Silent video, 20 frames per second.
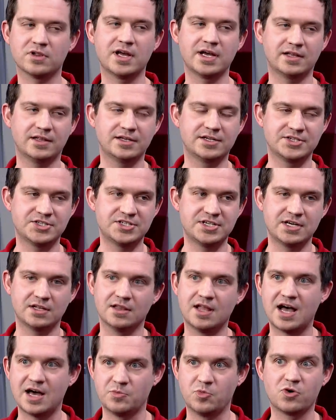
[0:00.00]
likely to see a
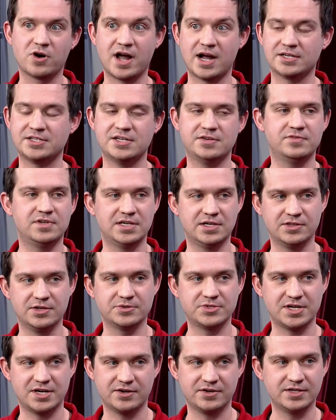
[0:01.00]
lot more activity in
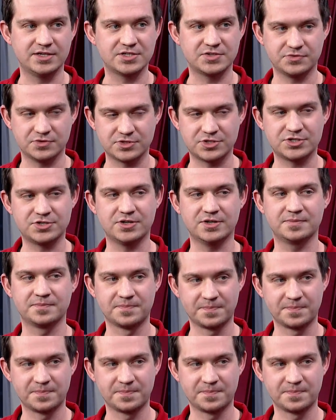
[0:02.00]
those areas for sure.